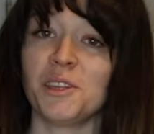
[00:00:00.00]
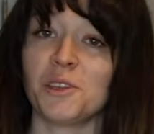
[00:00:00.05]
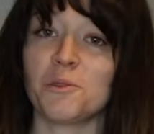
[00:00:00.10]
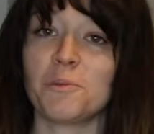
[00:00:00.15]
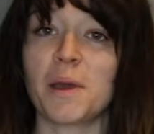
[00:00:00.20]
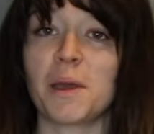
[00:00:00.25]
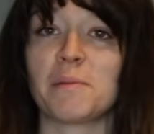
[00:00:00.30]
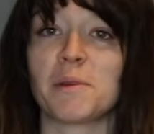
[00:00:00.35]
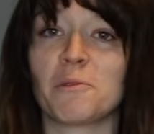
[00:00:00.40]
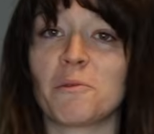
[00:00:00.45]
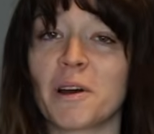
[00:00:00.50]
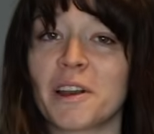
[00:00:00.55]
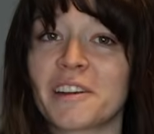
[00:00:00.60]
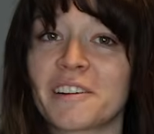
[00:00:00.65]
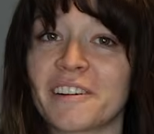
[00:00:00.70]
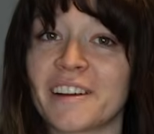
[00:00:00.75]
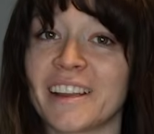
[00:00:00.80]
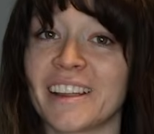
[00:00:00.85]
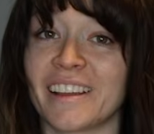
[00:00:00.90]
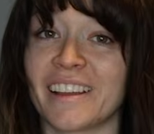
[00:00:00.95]
You may be
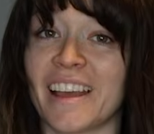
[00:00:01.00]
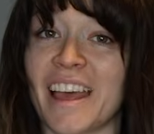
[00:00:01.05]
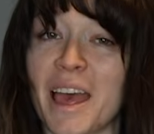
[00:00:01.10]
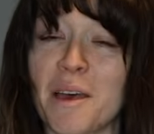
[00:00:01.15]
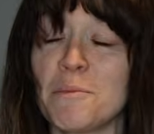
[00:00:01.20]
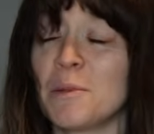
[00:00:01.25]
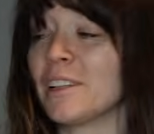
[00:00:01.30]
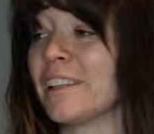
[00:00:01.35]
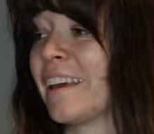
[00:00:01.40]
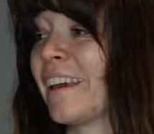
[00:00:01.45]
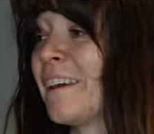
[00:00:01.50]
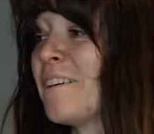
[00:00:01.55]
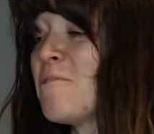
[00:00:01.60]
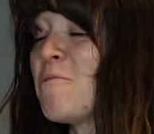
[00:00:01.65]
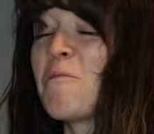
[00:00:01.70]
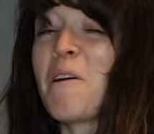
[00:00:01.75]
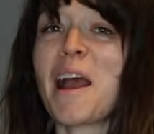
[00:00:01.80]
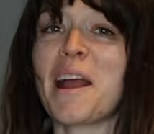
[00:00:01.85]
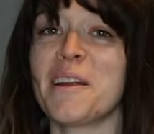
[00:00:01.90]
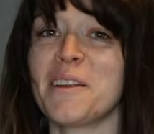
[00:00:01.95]
wondering, Emily,
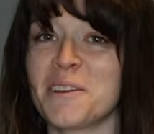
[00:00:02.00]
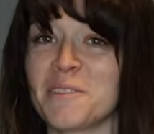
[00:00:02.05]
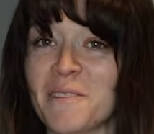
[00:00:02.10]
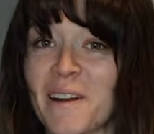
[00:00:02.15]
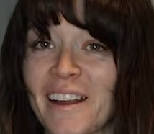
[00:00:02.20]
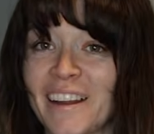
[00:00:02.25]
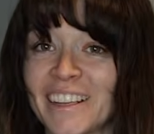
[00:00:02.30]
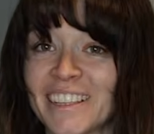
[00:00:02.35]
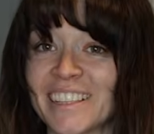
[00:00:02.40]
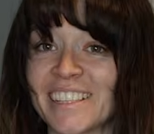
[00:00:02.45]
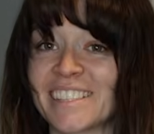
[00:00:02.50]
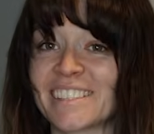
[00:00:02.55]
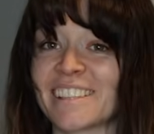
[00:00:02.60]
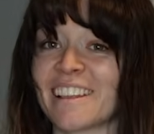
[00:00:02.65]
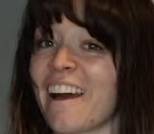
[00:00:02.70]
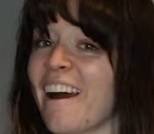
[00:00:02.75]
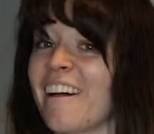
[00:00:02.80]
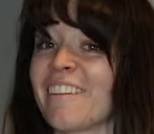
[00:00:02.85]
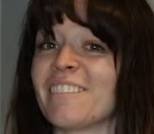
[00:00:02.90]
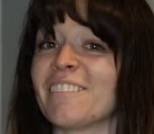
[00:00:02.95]
why are you wearing this
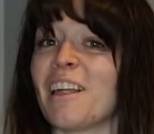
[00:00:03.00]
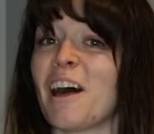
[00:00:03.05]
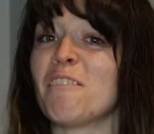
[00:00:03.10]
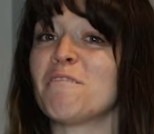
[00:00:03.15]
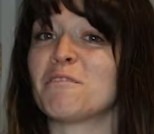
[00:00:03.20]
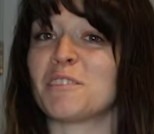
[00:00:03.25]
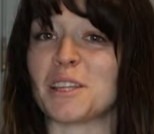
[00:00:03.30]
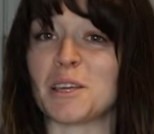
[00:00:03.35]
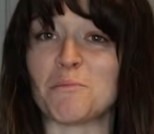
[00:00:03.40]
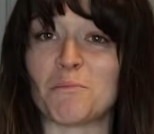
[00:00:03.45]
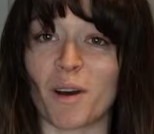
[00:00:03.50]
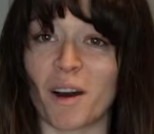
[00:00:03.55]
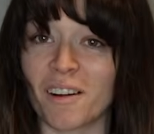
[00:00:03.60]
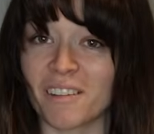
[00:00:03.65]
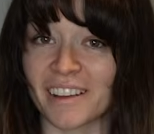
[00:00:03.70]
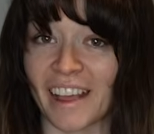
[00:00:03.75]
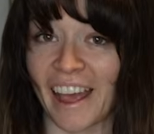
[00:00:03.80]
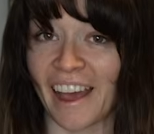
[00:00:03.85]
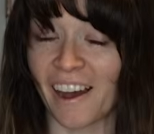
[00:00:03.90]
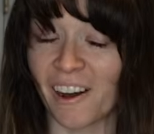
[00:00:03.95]
lovely
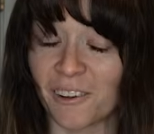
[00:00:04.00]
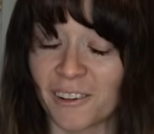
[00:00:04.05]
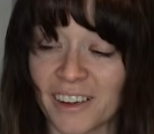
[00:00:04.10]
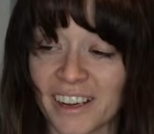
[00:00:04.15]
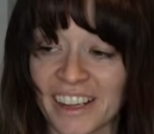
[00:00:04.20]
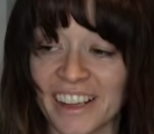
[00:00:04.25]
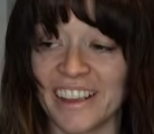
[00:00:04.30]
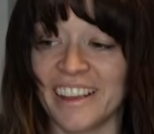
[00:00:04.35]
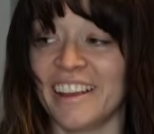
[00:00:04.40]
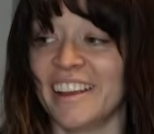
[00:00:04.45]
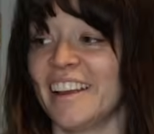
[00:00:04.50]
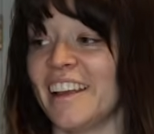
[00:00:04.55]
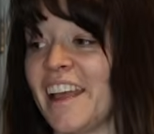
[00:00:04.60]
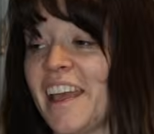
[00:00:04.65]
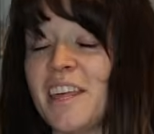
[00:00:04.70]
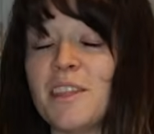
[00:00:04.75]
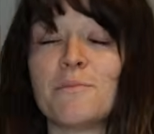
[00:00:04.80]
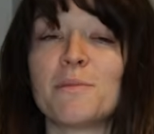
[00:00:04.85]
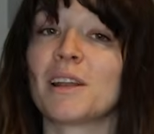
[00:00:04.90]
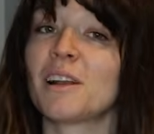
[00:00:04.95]
ball gown
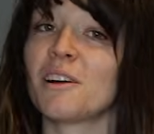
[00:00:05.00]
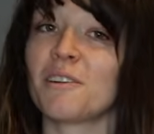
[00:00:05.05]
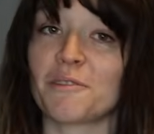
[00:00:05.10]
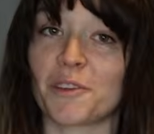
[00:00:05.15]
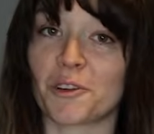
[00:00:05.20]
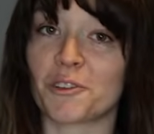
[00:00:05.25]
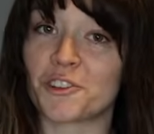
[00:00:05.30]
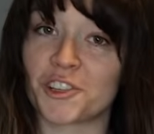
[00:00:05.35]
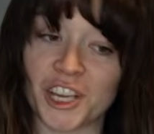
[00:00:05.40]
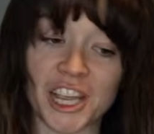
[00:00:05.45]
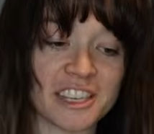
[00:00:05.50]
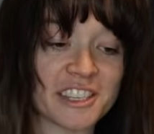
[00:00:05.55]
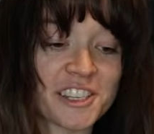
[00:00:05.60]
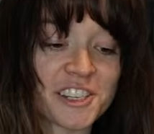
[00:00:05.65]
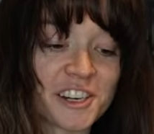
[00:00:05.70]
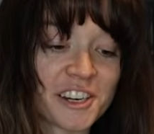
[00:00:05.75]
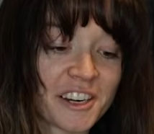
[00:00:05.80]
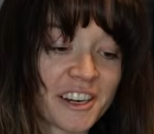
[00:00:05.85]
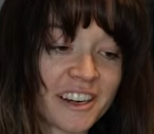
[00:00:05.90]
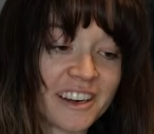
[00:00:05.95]
in the middle of your
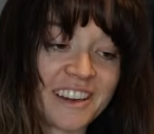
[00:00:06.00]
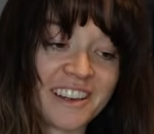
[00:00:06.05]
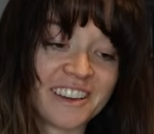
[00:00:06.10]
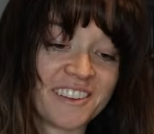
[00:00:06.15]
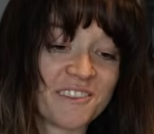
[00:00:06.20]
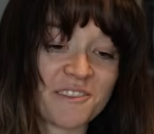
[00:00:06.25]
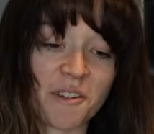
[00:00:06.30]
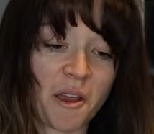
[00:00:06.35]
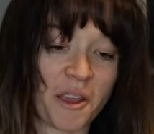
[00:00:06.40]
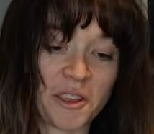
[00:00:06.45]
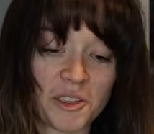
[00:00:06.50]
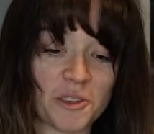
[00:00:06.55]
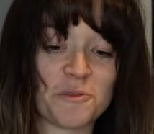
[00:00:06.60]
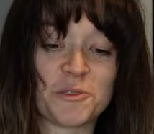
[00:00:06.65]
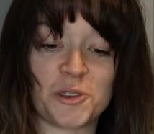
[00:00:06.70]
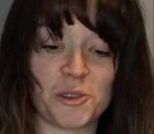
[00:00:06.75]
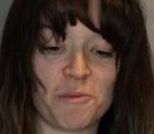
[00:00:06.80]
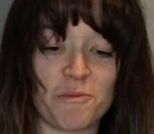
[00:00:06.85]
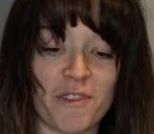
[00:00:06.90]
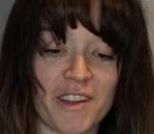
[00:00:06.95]
Jester
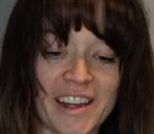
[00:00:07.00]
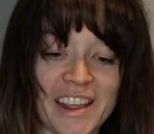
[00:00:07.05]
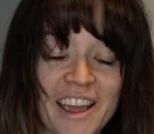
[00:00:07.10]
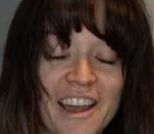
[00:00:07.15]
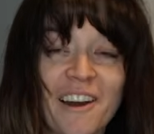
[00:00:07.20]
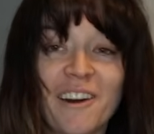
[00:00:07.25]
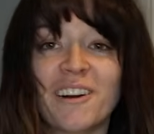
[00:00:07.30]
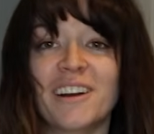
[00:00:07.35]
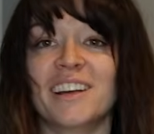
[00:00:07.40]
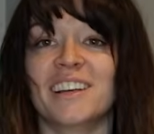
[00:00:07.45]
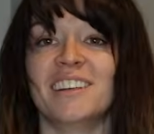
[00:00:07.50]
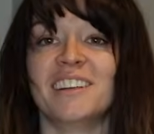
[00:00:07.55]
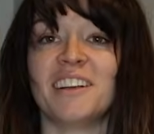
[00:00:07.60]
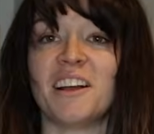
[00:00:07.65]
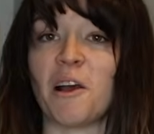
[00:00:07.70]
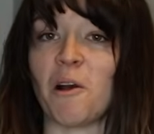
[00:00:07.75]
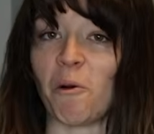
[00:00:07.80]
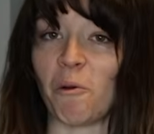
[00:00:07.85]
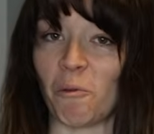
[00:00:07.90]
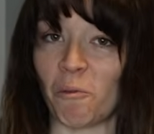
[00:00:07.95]
YouTube video?
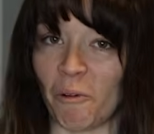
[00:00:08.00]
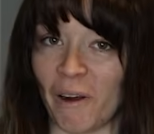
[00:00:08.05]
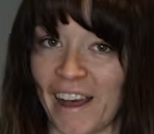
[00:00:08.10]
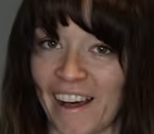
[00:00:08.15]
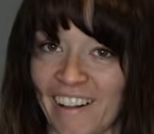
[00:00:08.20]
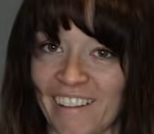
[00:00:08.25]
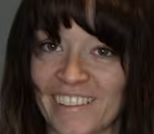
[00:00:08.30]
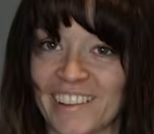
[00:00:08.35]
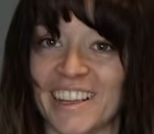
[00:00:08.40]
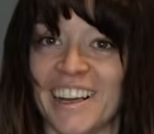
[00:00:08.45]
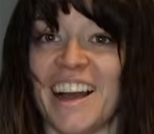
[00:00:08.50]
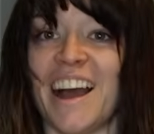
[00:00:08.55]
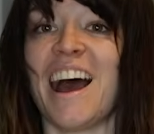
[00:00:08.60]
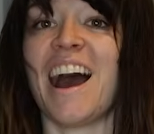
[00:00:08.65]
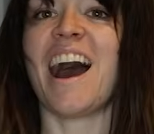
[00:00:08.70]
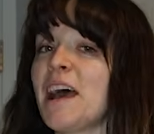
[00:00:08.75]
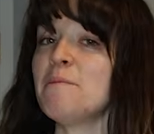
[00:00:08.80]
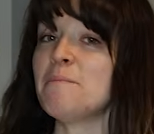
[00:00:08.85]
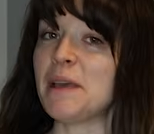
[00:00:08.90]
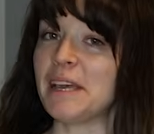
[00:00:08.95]
Well,
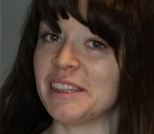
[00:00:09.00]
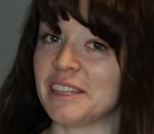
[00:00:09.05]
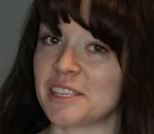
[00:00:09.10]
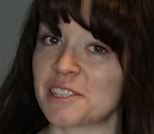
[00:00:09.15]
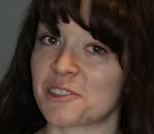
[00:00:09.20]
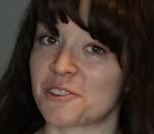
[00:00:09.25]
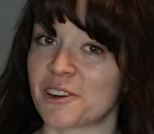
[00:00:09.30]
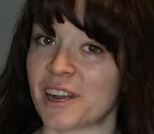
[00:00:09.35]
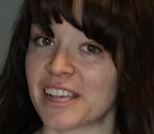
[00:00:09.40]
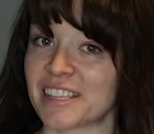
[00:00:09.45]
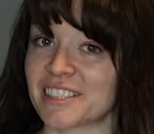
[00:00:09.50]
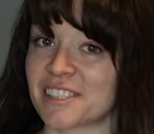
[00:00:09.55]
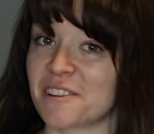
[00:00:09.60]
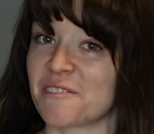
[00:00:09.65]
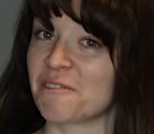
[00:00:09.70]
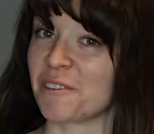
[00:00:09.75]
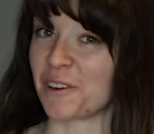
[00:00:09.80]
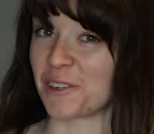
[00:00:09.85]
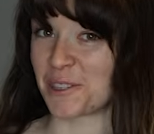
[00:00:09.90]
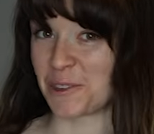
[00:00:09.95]
I made this dress
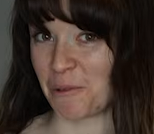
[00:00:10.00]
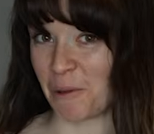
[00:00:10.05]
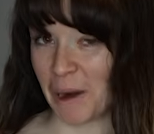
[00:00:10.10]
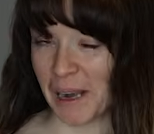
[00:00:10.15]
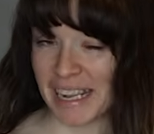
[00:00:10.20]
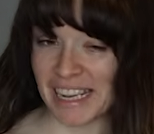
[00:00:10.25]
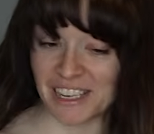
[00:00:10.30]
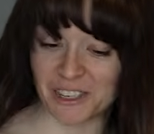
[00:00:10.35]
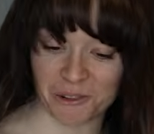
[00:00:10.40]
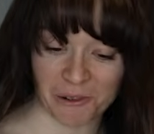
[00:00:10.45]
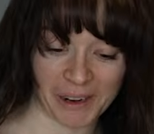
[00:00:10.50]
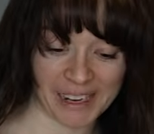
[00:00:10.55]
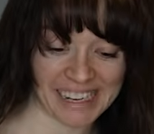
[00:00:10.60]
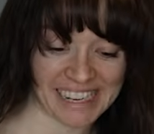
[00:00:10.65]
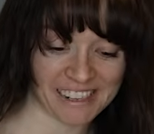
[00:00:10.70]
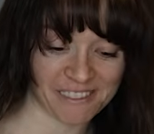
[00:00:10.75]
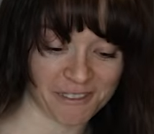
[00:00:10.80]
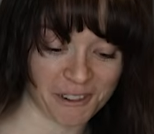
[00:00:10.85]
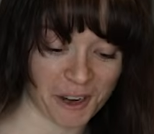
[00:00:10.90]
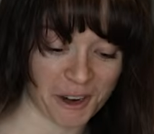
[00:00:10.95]
for
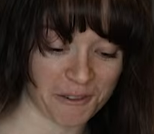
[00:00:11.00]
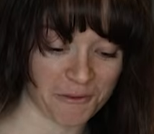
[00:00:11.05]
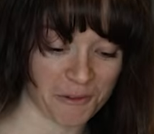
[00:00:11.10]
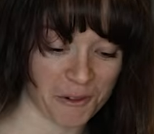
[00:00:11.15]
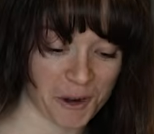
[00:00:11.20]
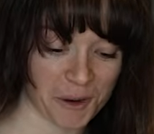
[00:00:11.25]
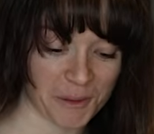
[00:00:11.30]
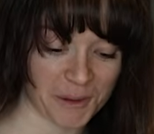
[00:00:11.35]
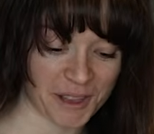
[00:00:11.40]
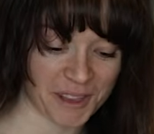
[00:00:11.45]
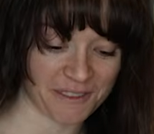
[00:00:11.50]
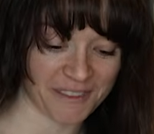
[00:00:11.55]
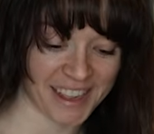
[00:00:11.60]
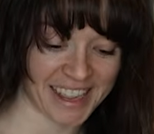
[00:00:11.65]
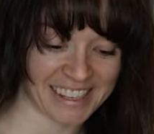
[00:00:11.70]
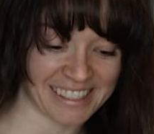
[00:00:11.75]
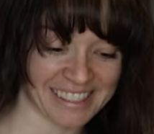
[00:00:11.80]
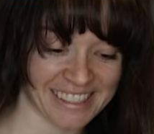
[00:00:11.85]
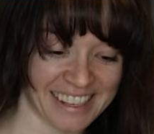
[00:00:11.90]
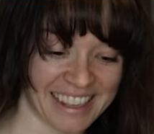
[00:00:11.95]
2020 for a formal
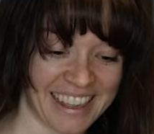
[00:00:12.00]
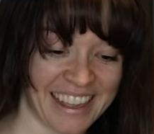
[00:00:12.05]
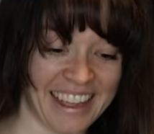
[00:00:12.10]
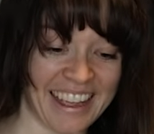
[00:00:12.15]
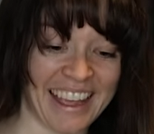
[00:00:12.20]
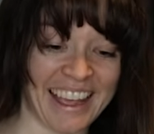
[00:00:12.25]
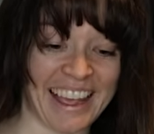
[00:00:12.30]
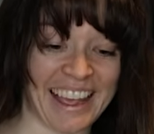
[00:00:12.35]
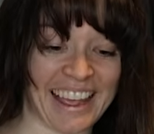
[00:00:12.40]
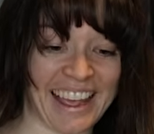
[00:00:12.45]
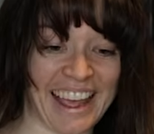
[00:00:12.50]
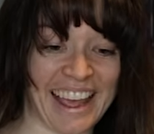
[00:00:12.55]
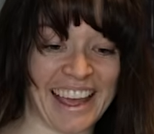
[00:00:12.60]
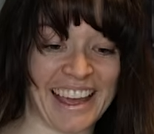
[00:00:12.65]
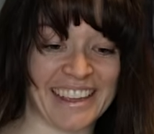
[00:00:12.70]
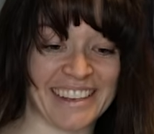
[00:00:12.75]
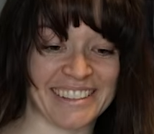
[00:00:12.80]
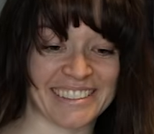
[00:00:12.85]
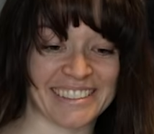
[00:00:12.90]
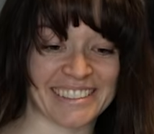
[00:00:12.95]
event,
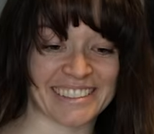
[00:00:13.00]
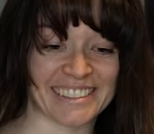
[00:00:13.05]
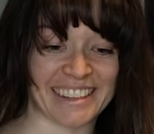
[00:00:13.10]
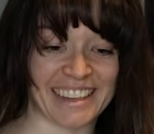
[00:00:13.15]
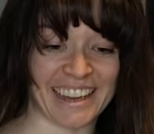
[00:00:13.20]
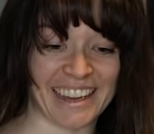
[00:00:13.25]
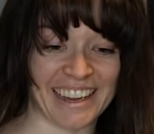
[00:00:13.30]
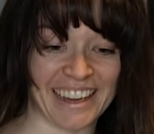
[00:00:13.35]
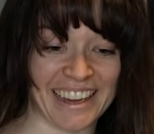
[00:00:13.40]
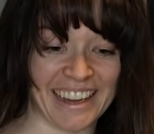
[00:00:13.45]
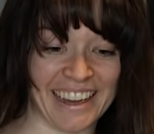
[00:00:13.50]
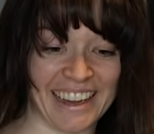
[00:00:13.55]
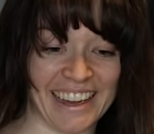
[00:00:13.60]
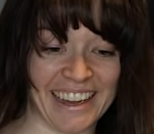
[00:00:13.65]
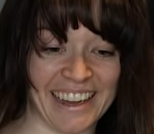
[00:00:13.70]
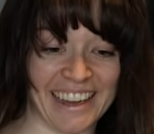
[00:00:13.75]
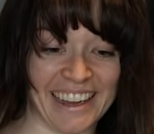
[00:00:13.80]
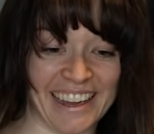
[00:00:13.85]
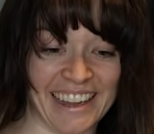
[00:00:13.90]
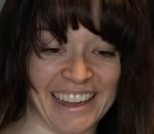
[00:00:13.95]
and
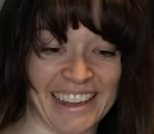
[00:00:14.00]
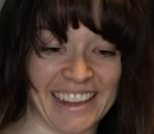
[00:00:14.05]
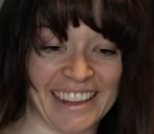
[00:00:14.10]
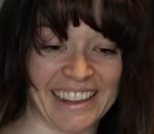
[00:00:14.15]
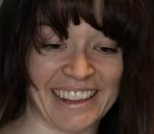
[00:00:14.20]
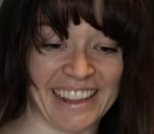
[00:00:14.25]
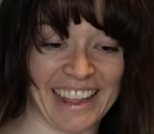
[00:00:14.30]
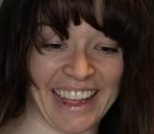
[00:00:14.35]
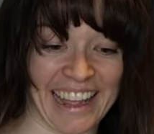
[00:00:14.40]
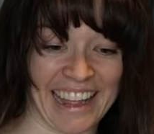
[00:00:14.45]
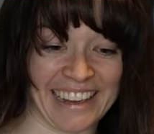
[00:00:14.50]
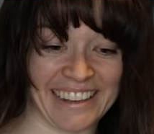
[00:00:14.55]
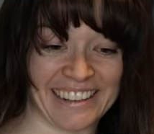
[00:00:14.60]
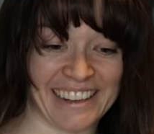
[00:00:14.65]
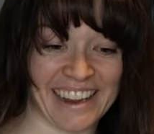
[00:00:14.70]
I